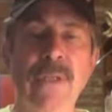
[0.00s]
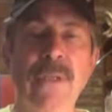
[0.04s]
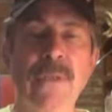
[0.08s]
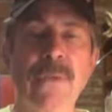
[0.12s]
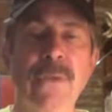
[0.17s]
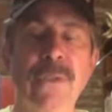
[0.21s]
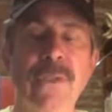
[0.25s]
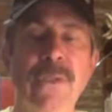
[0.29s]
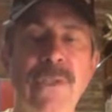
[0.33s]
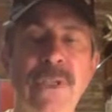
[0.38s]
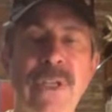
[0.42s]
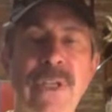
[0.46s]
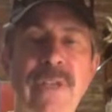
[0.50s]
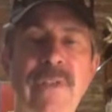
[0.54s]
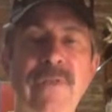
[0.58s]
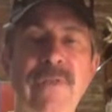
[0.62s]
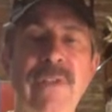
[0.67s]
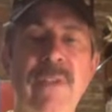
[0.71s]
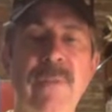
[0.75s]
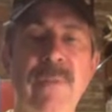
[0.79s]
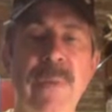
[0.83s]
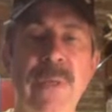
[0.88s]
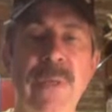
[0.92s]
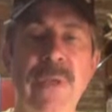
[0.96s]
to
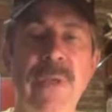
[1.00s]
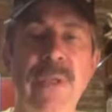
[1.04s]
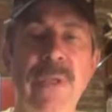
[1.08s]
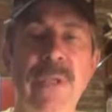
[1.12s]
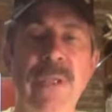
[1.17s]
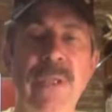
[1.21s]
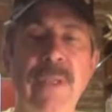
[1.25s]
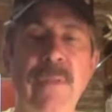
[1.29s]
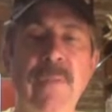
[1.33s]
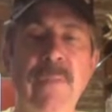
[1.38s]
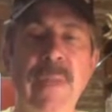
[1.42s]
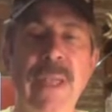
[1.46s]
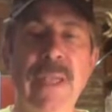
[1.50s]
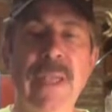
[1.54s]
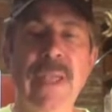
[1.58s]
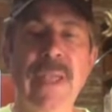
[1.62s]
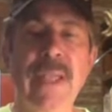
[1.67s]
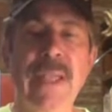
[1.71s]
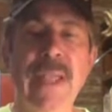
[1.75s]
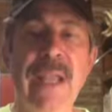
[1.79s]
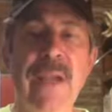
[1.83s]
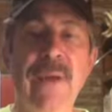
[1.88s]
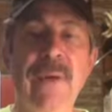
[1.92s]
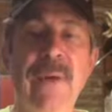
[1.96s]
achieve the beauty that Macon
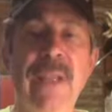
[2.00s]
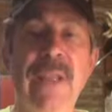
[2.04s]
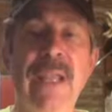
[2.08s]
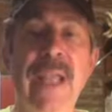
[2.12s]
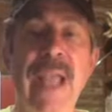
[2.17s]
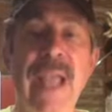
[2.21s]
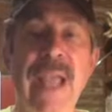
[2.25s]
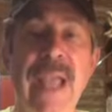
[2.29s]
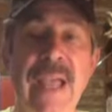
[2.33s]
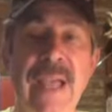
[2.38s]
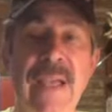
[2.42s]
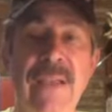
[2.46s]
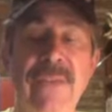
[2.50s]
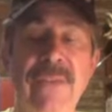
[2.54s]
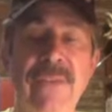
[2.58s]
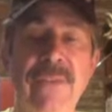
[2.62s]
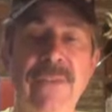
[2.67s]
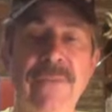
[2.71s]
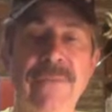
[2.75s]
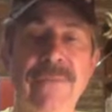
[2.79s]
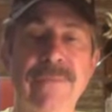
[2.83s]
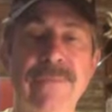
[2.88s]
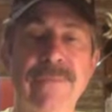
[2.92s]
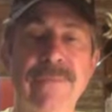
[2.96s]
County has.